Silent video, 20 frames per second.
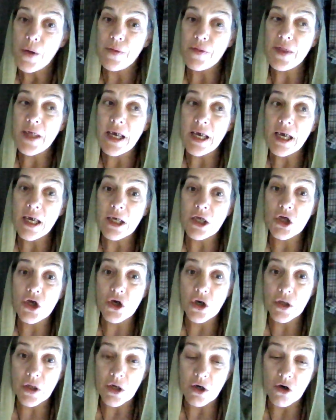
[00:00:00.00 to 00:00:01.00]
They
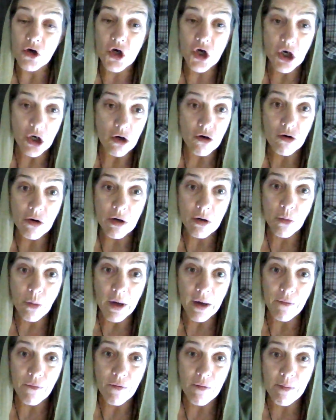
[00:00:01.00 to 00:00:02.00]
took their children
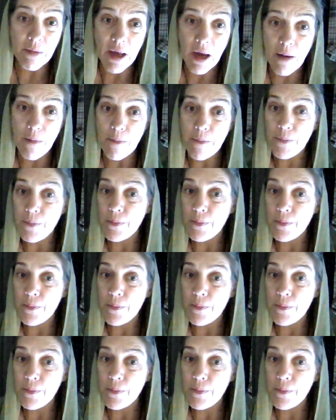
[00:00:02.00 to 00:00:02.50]
away from them.